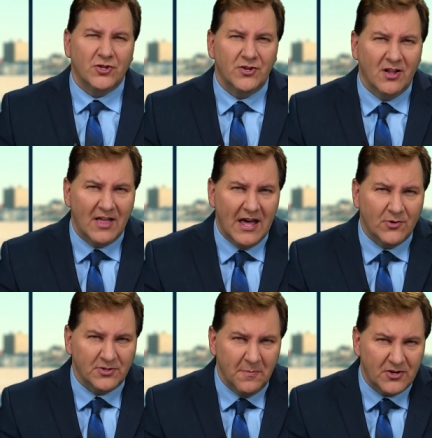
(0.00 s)
Delgado,
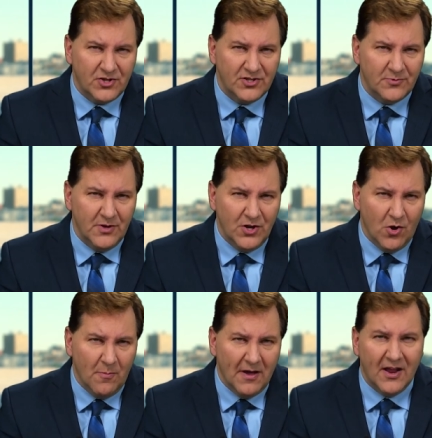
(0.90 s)
as much as we
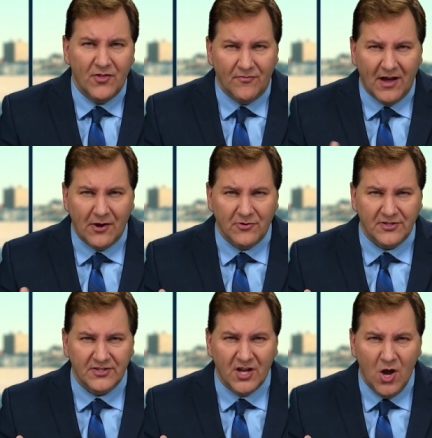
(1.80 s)
know about other
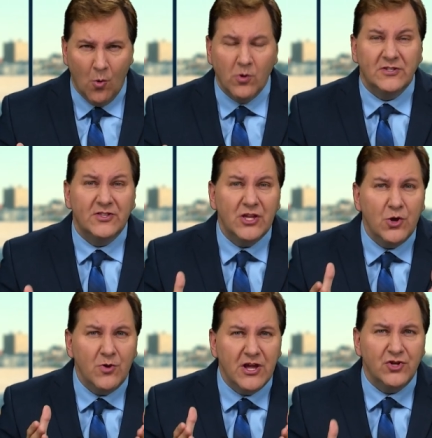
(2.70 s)
viruses, what's the
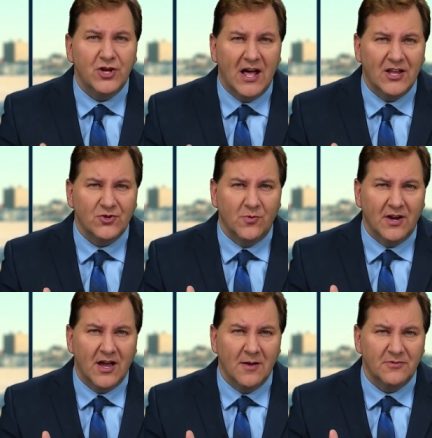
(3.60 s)
unique challenge when
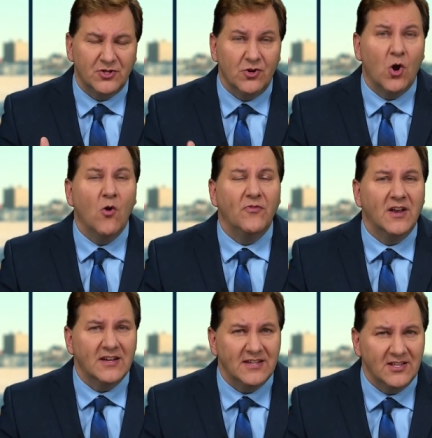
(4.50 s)
it comes to
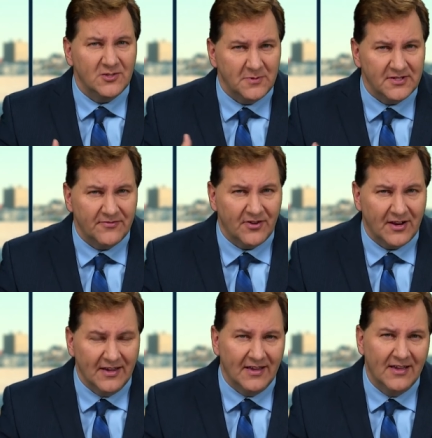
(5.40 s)
COVID-19 specifically?